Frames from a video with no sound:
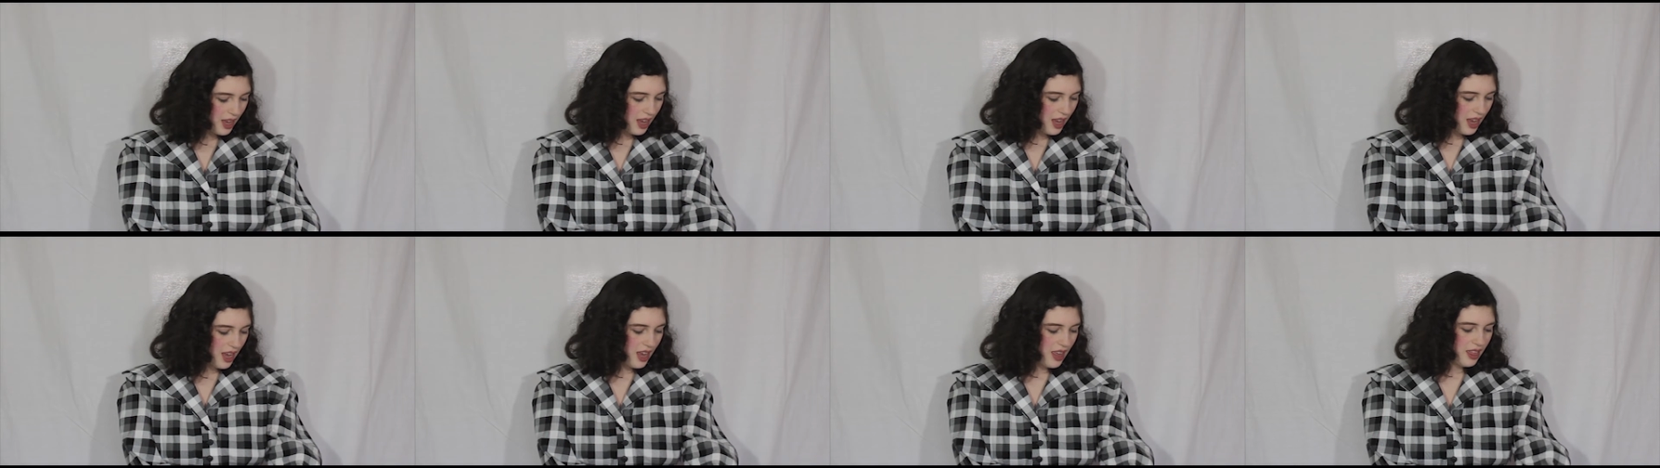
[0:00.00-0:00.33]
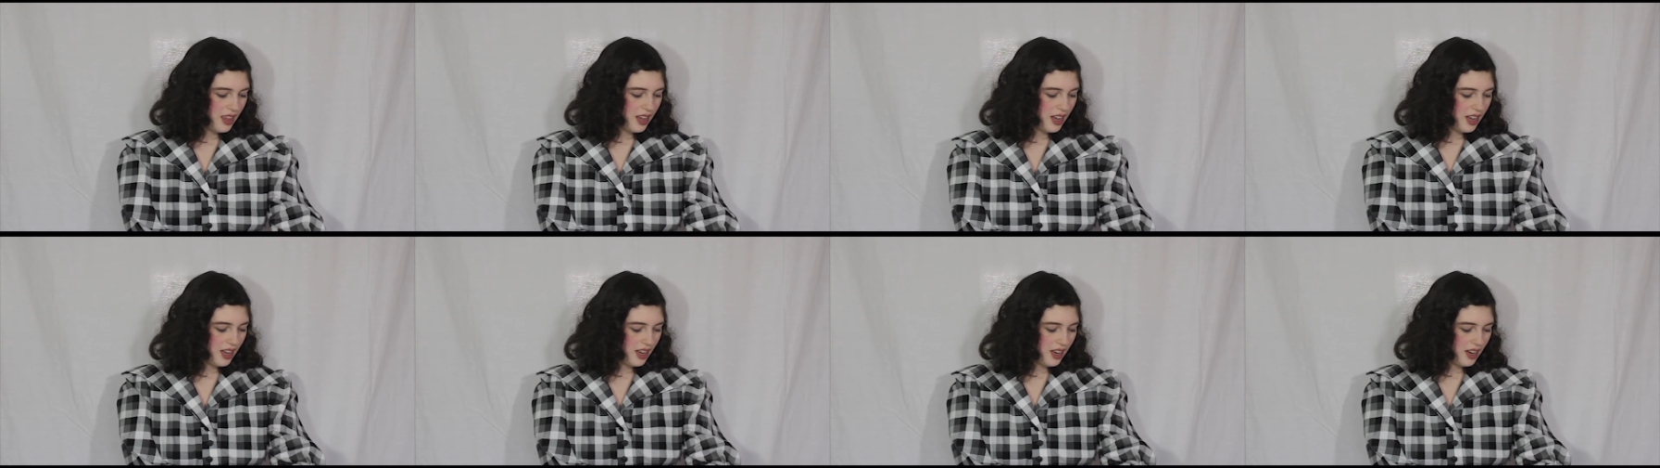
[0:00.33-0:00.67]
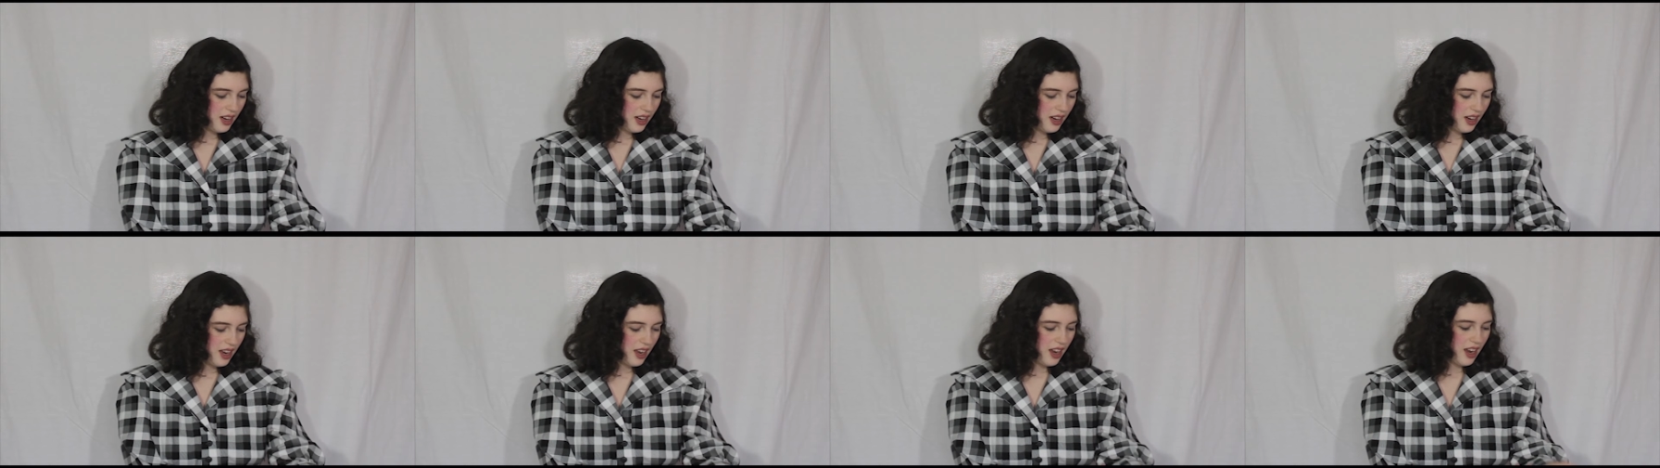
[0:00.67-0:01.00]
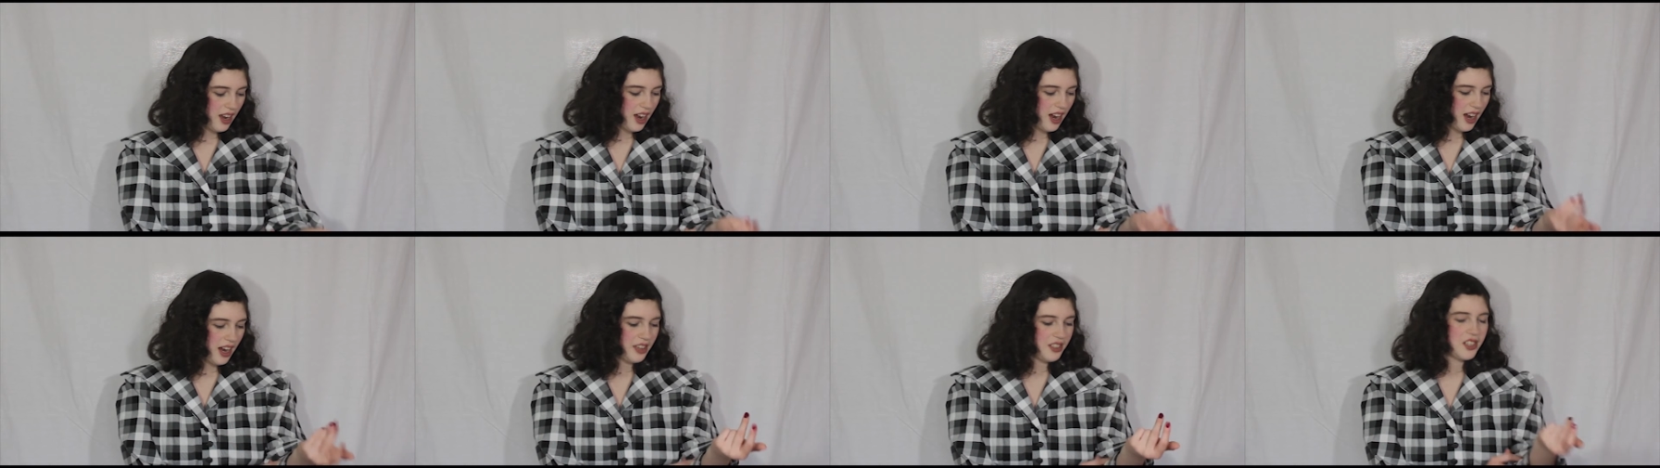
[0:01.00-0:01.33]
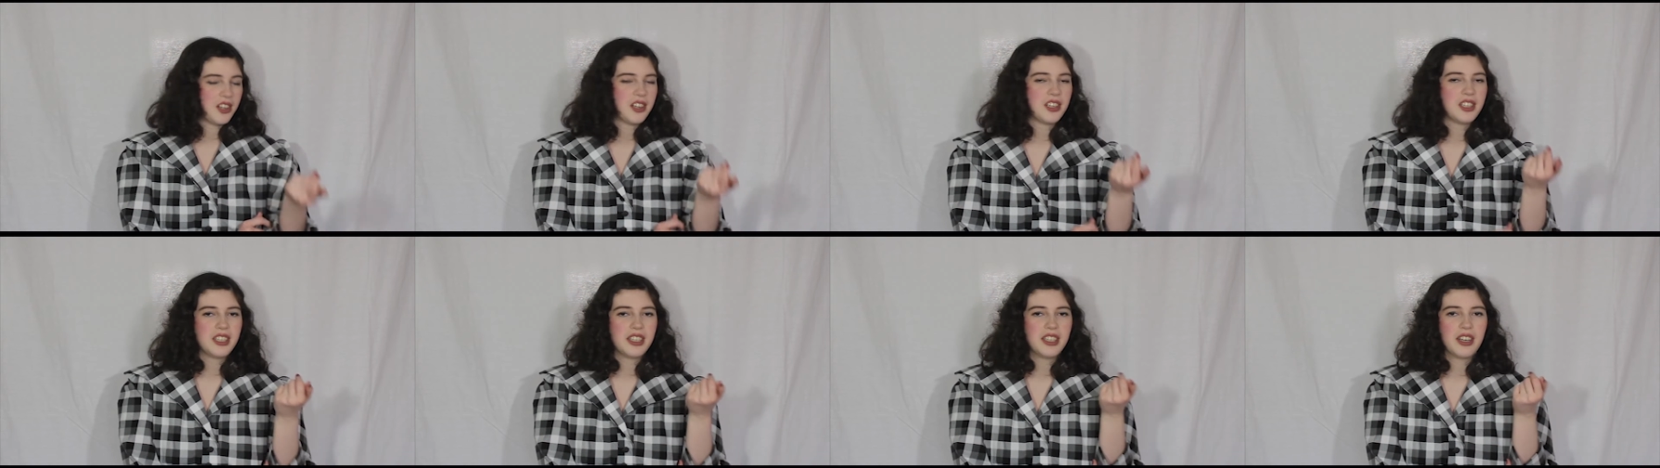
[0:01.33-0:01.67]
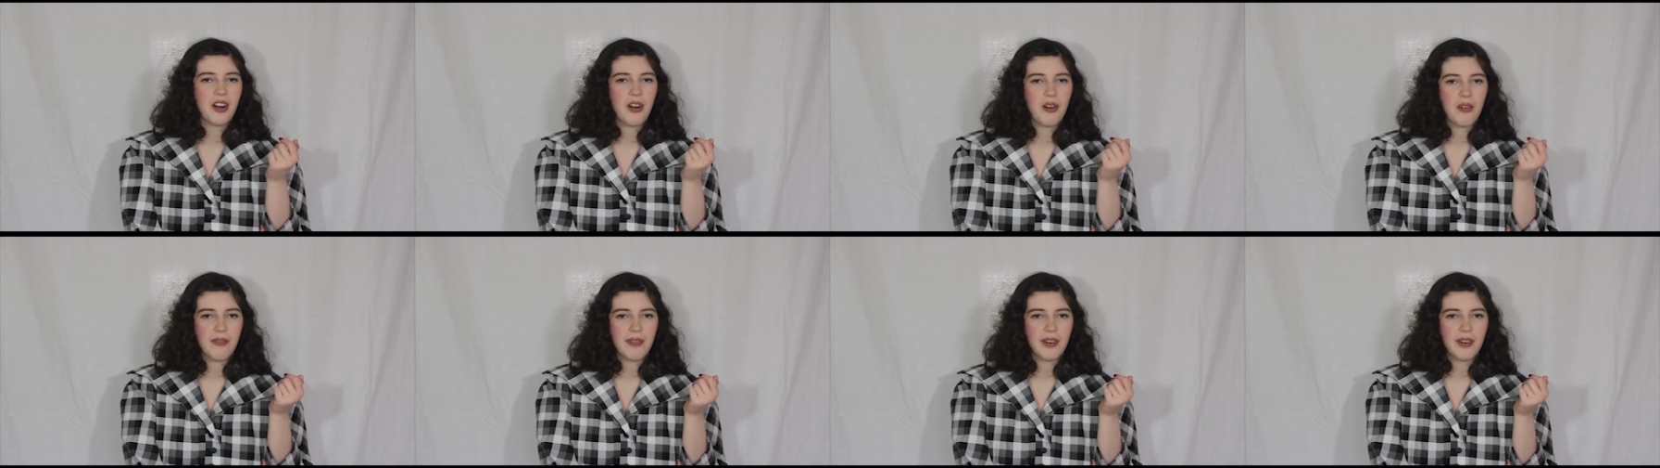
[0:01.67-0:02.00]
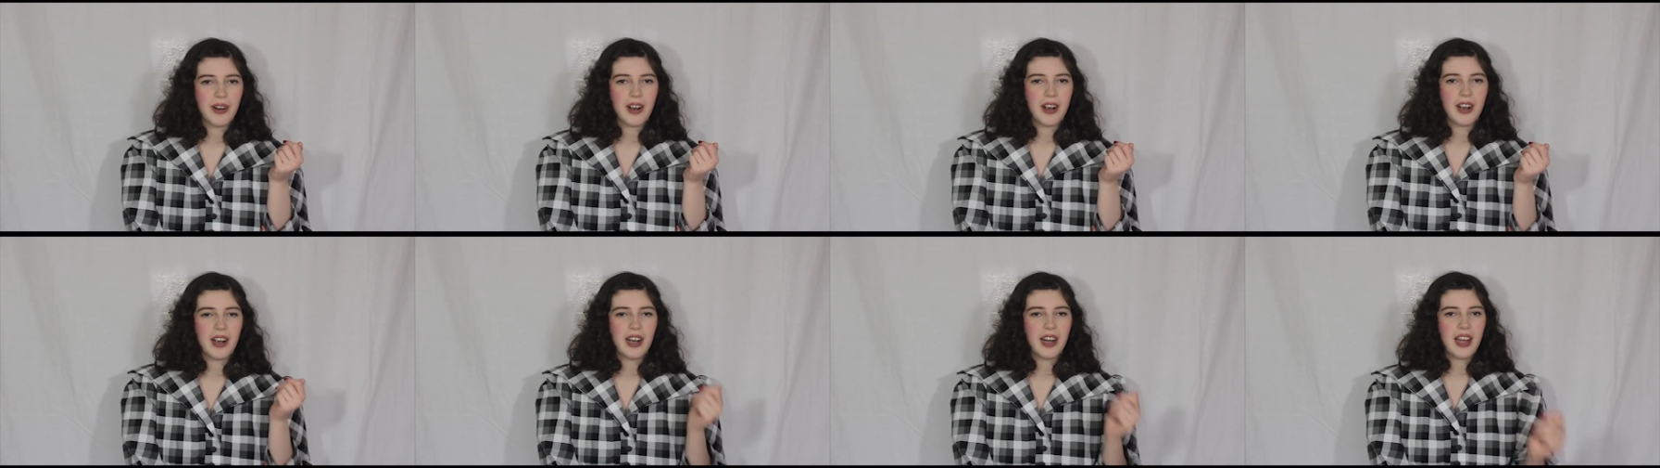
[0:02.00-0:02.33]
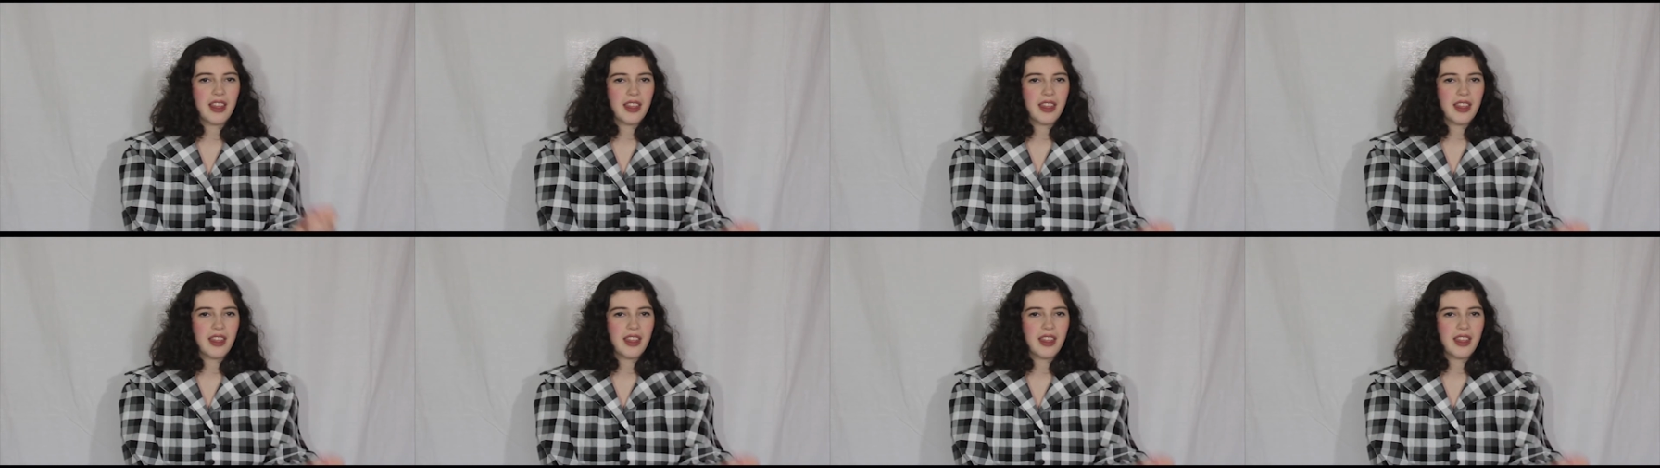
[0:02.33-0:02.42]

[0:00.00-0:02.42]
and then I turned it over,